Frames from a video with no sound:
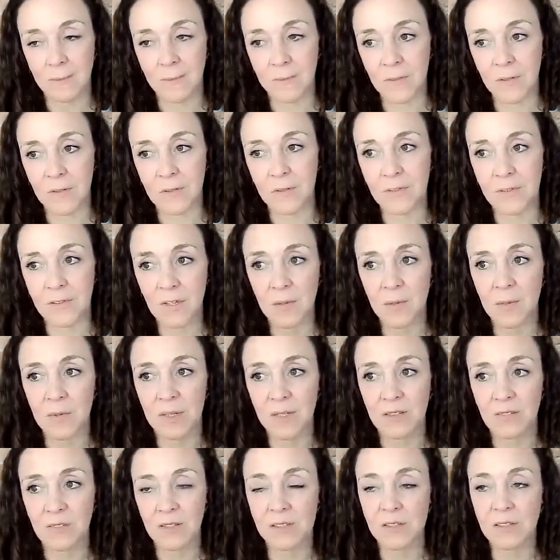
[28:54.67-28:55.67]
There are so
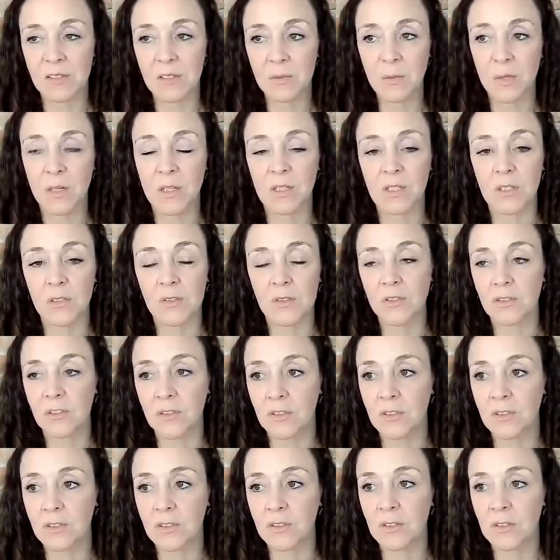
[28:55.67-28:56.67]
many reasons why you
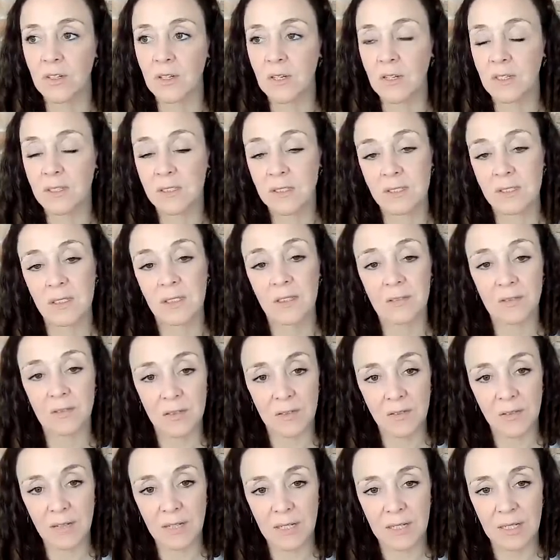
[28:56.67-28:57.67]
should
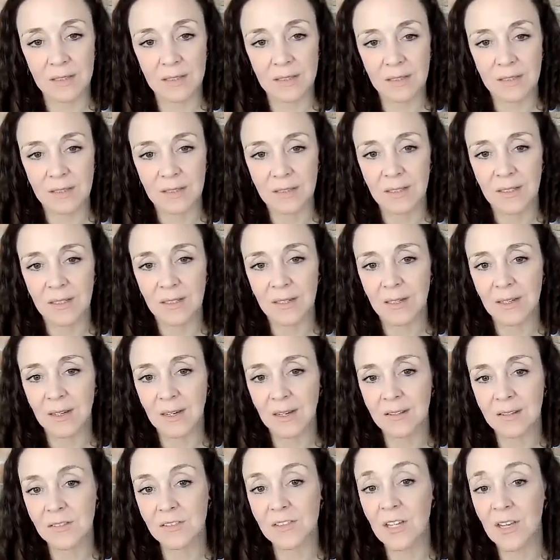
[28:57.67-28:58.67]
self-reflect
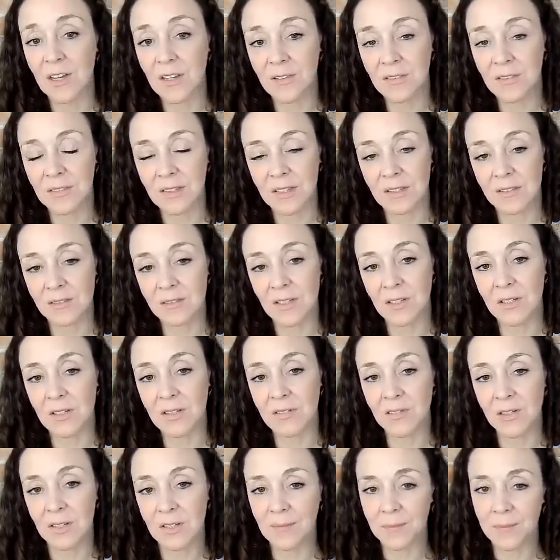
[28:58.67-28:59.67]
and turn things
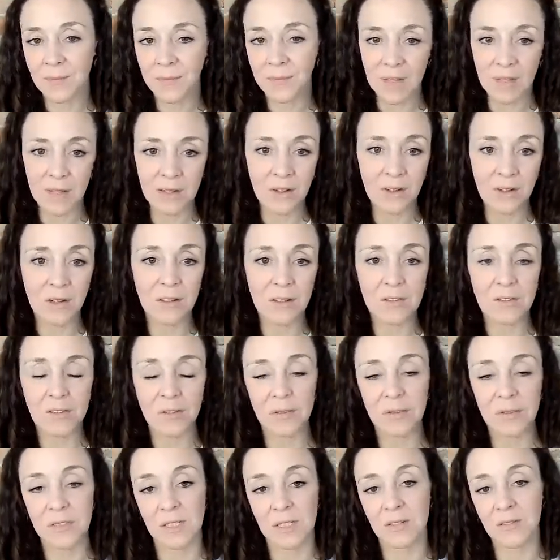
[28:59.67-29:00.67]
over and ask
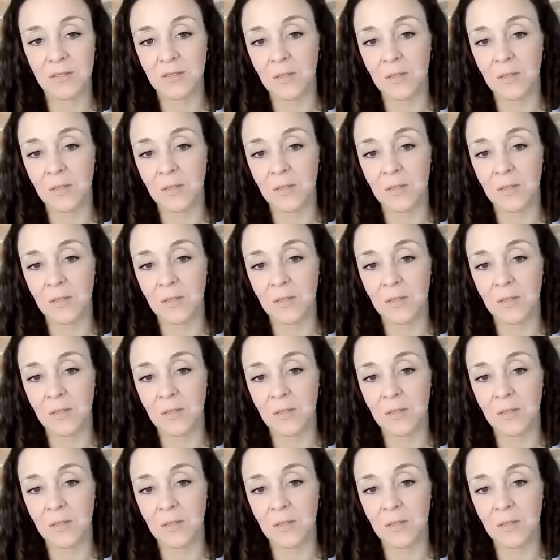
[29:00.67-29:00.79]
yourself